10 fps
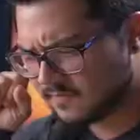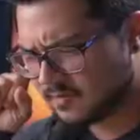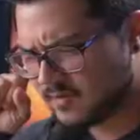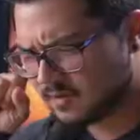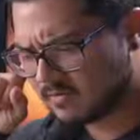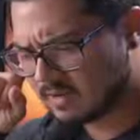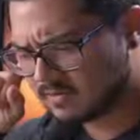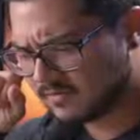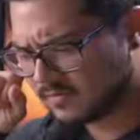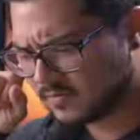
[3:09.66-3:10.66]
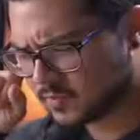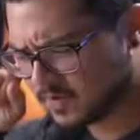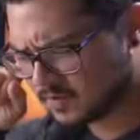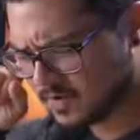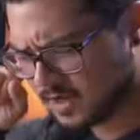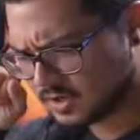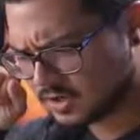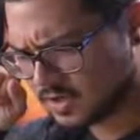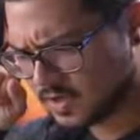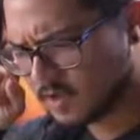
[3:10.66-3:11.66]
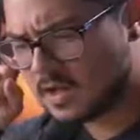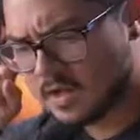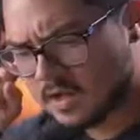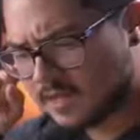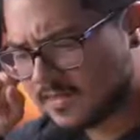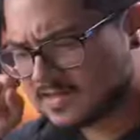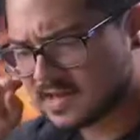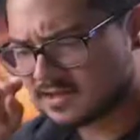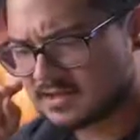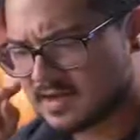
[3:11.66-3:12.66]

I remember correctly from the product page, so that's actually